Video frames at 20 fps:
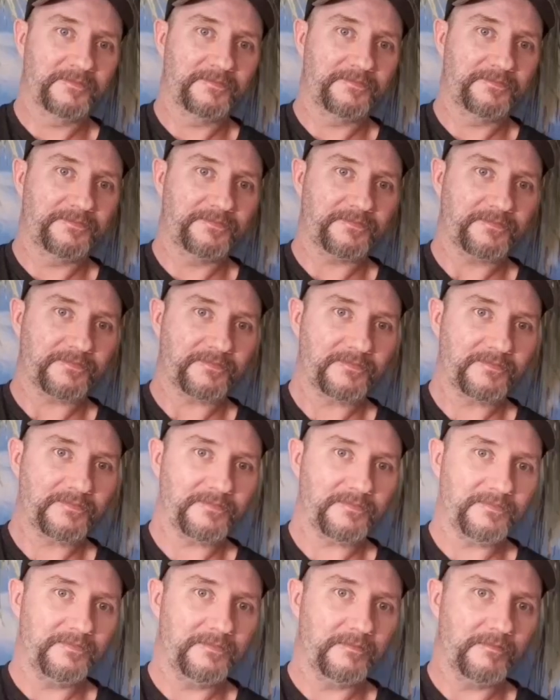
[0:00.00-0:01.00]

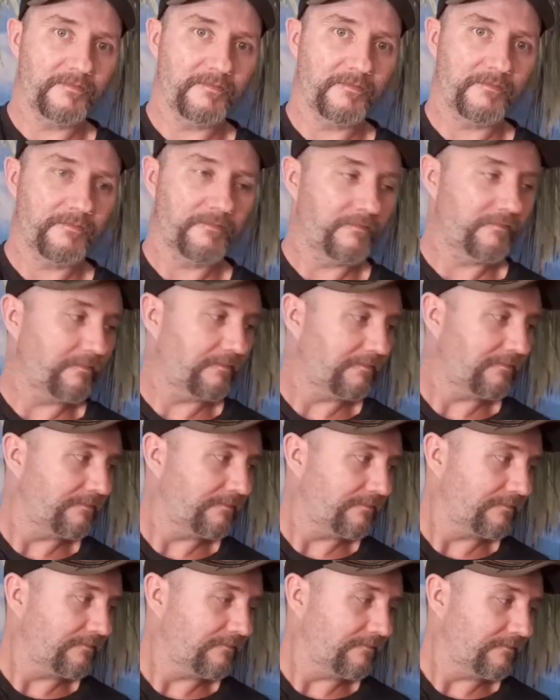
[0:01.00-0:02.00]

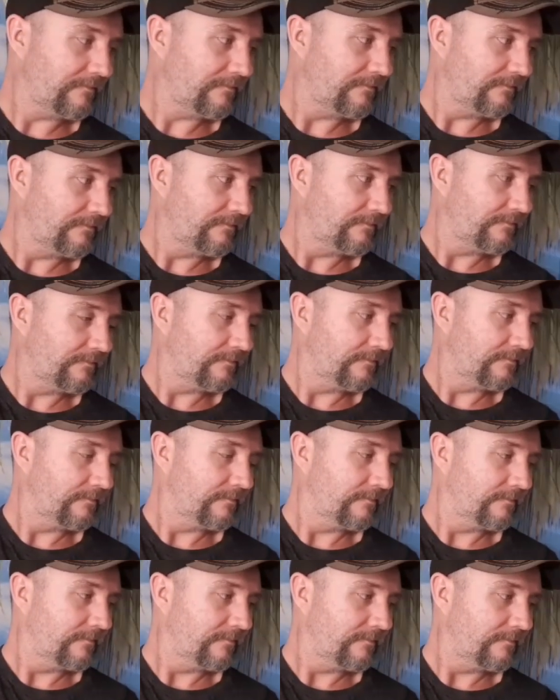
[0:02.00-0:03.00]

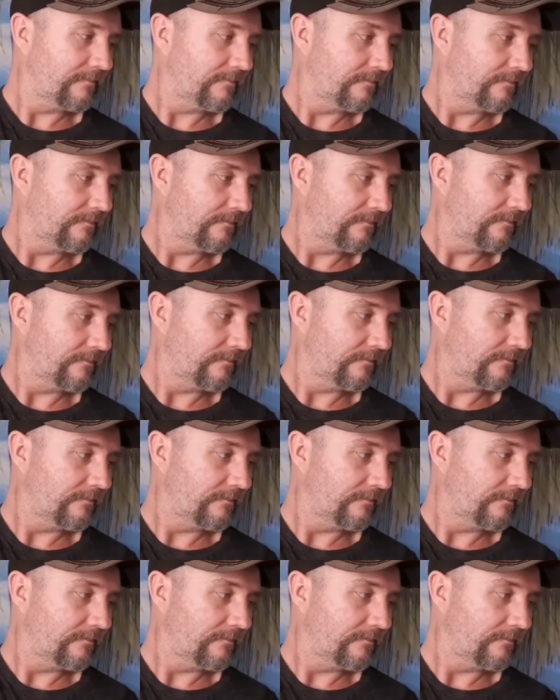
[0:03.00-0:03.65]
(silent)